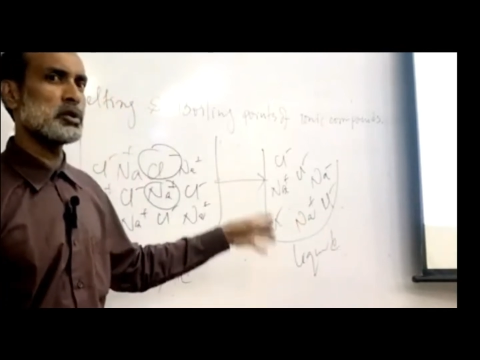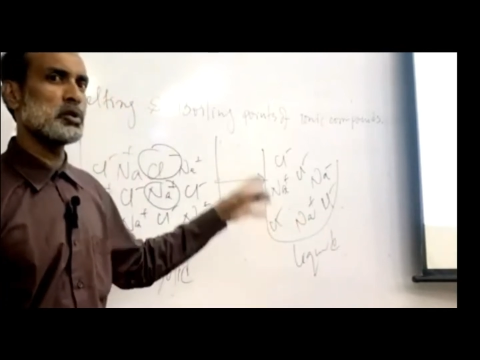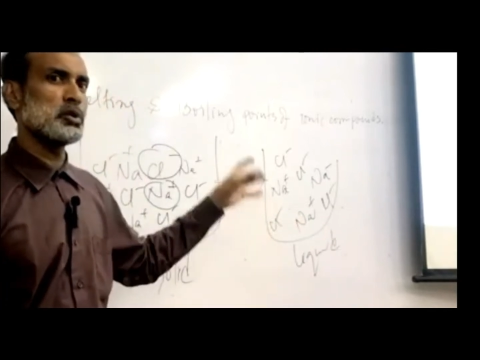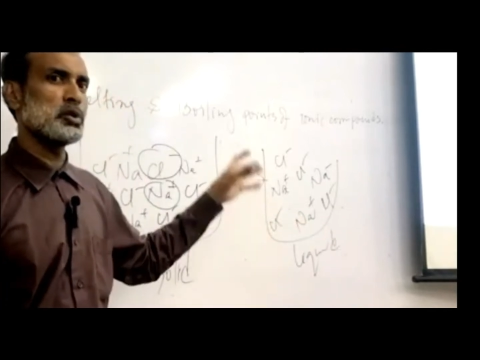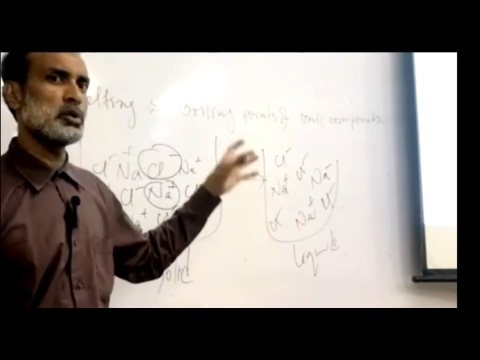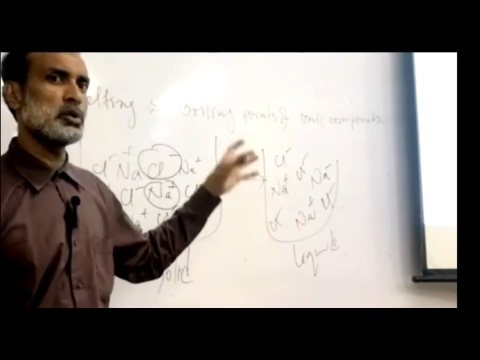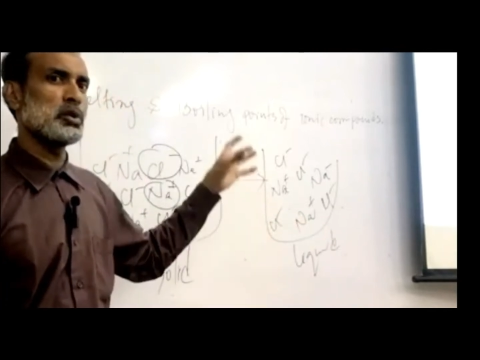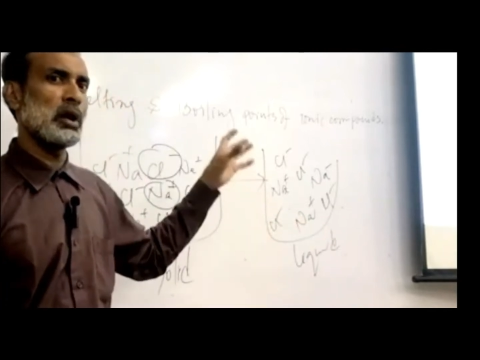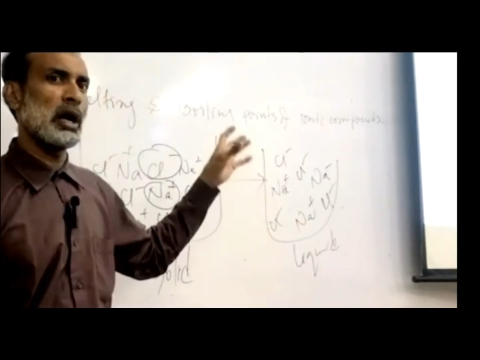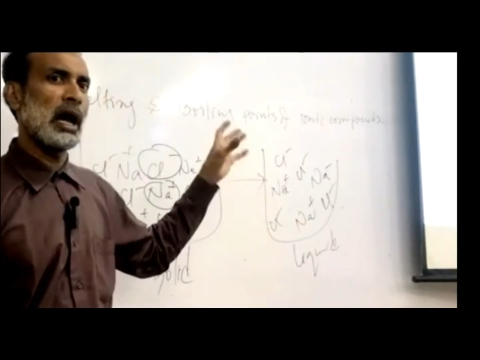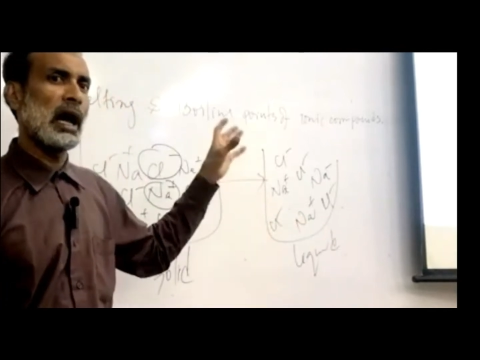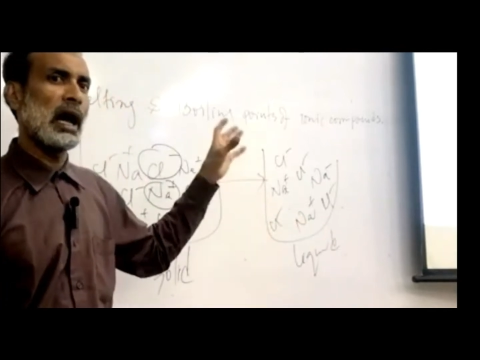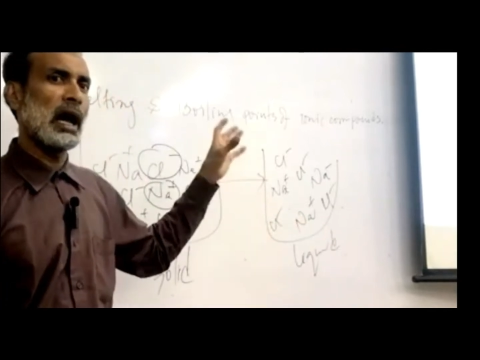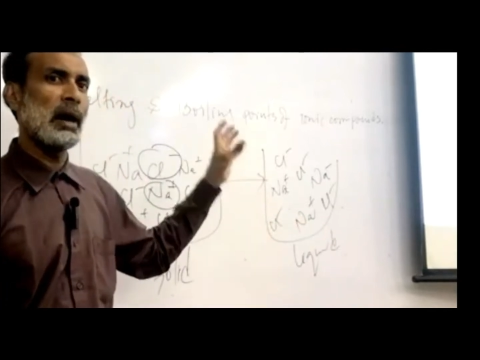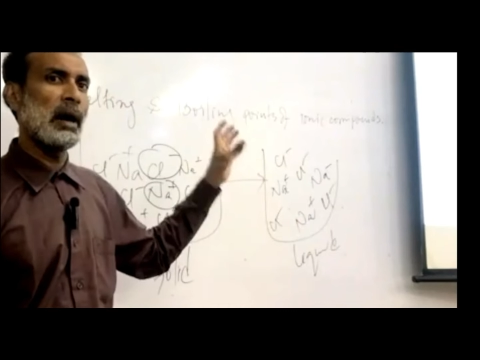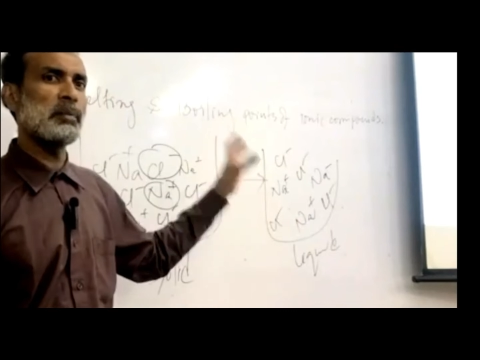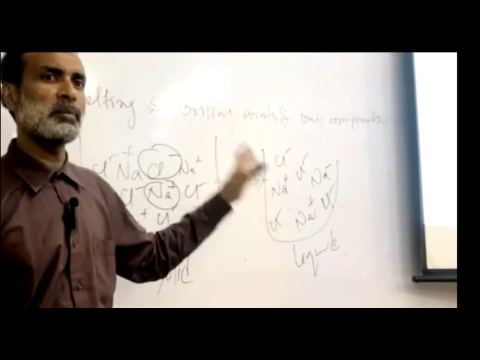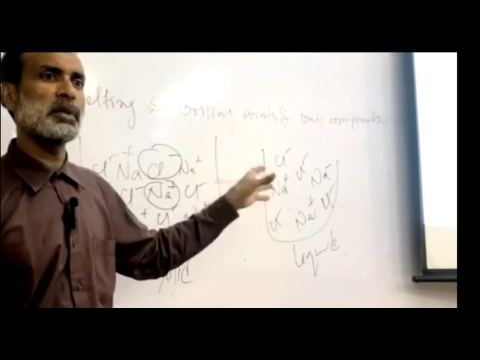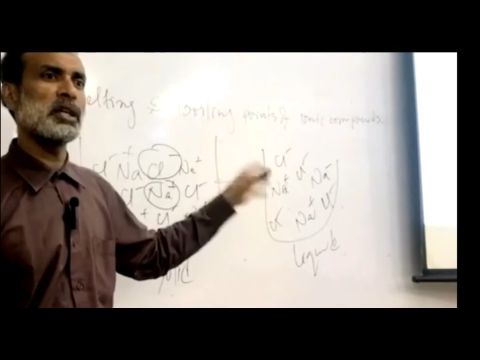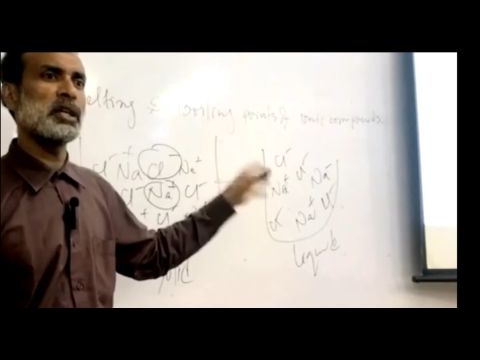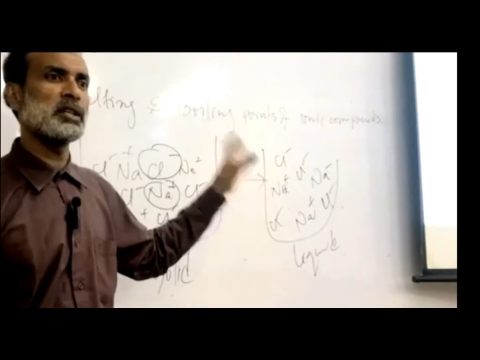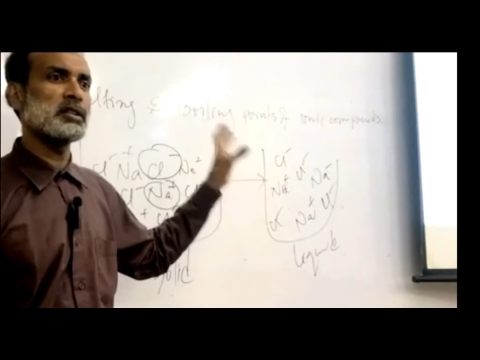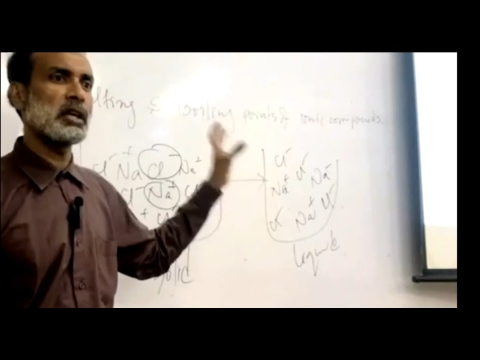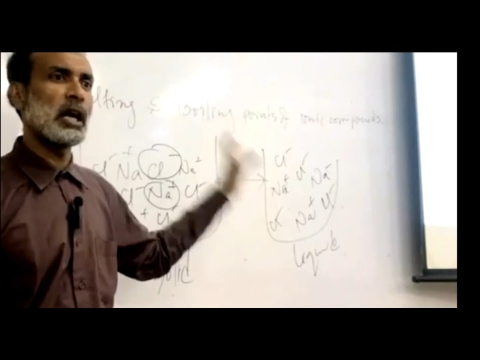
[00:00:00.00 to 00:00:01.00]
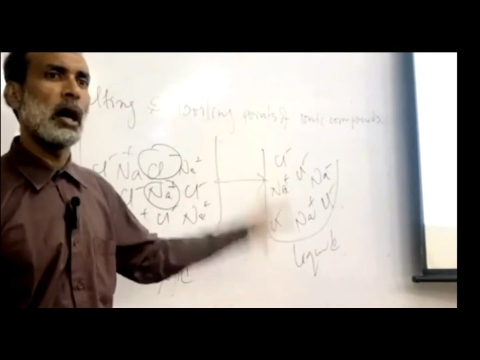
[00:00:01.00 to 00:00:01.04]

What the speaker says: to have this